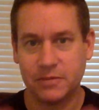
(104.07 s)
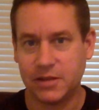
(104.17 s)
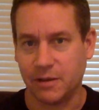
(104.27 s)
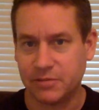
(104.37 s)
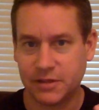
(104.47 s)

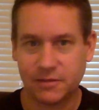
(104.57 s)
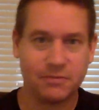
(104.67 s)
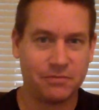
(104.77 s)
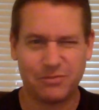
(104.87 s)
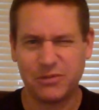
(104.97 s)
Tips.
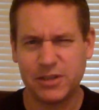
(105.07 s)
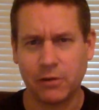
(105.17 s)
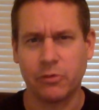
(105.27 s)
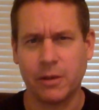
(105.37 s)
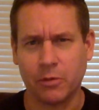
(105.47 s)

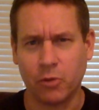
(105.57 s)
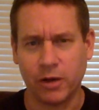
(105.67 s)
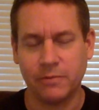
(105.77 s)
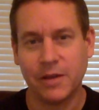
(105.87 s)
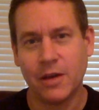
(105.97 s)
Start with number one.